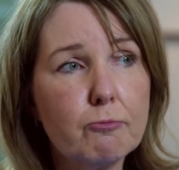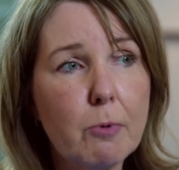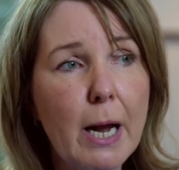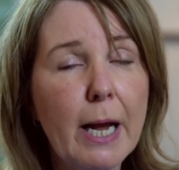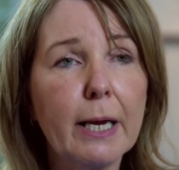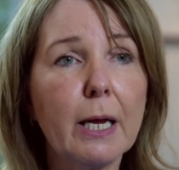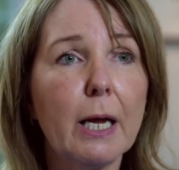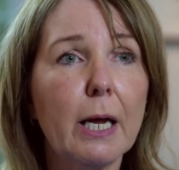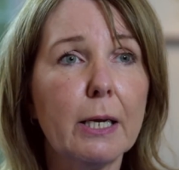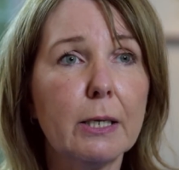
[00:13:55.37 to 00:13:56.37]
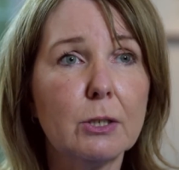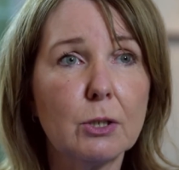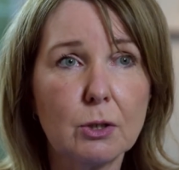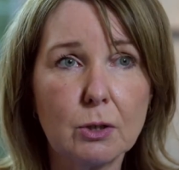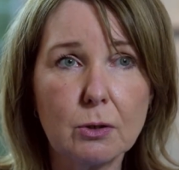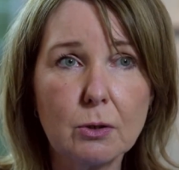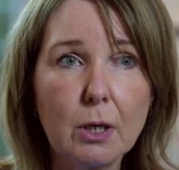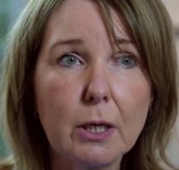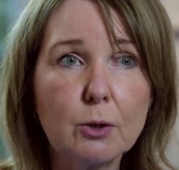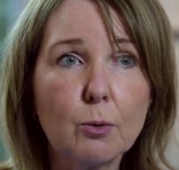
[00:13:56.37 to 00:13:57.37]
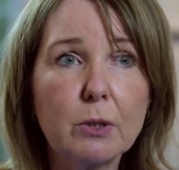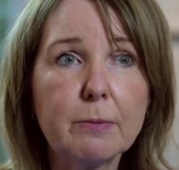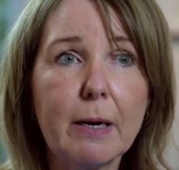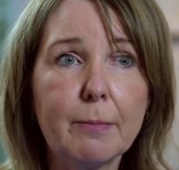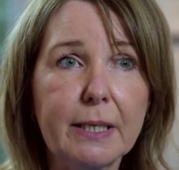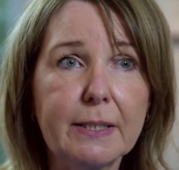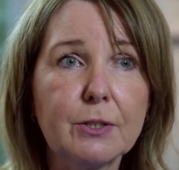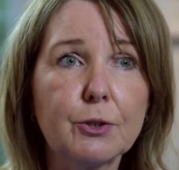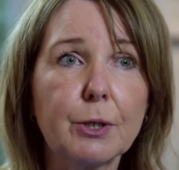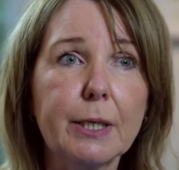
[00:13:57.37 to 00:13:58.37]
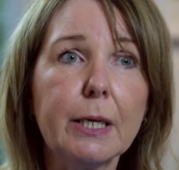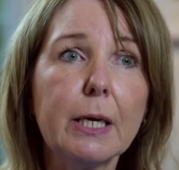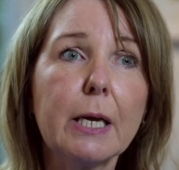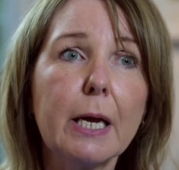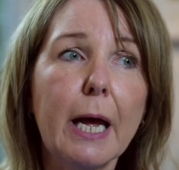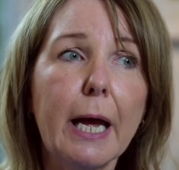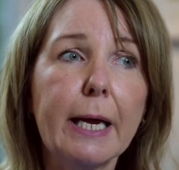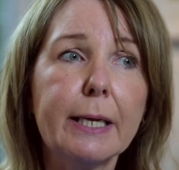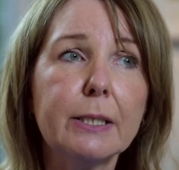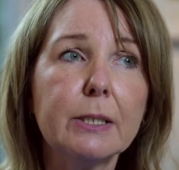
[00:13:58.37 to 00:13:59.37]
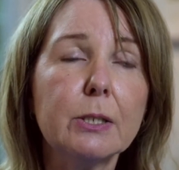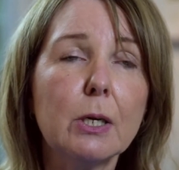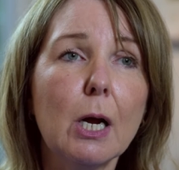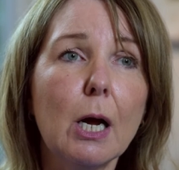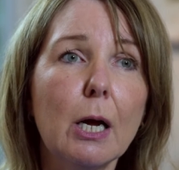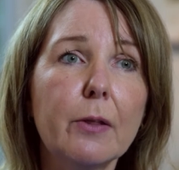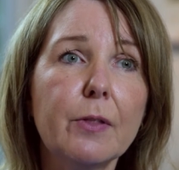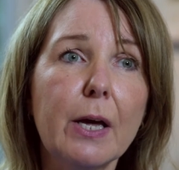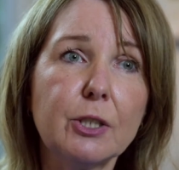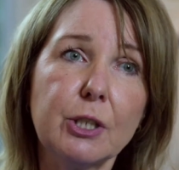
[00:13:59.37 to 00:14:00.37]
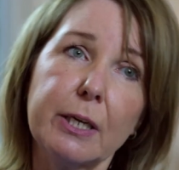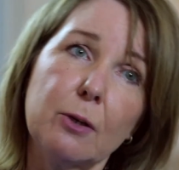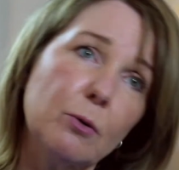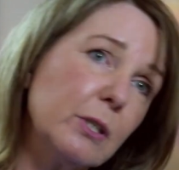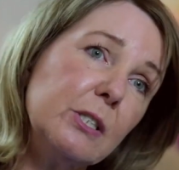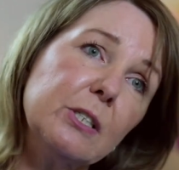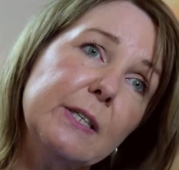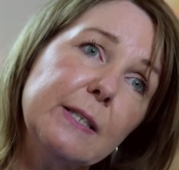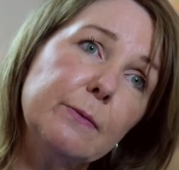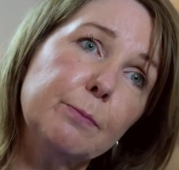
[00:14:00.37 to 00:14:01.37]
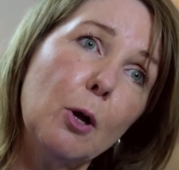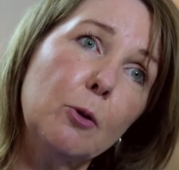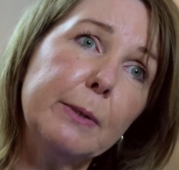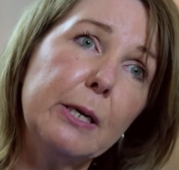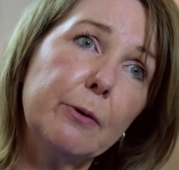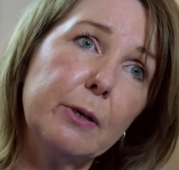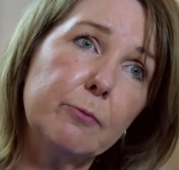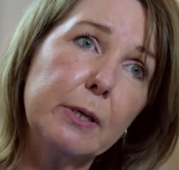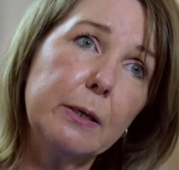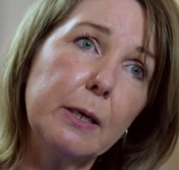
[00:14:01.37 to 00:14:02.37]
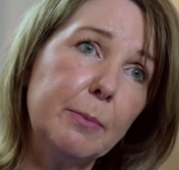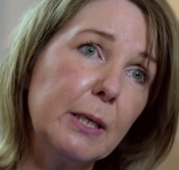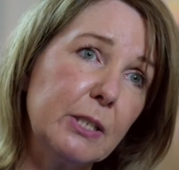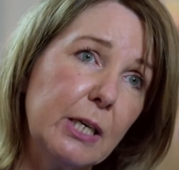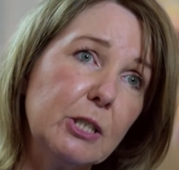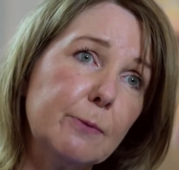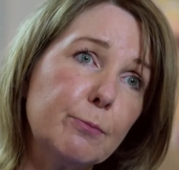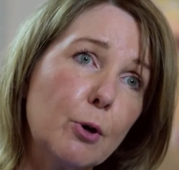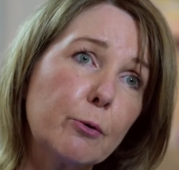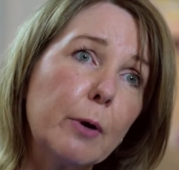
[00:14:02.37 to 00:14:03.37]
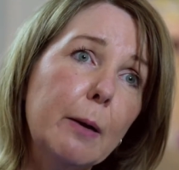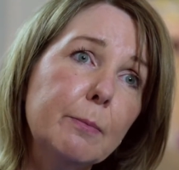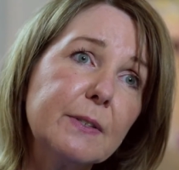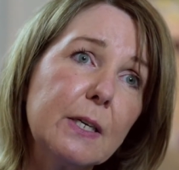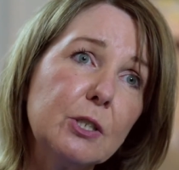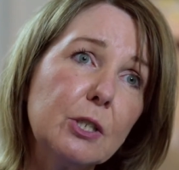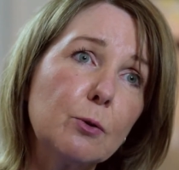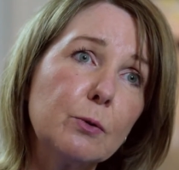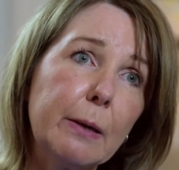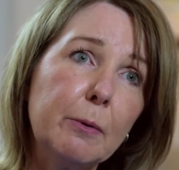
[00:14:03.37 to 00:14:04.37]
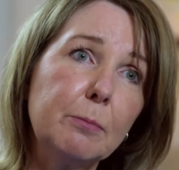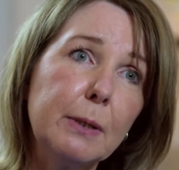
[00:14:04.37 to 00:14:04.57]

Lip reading: rang and talked about my history, and that she had looked into these pulmonary rehabilitation programs, and she thought that would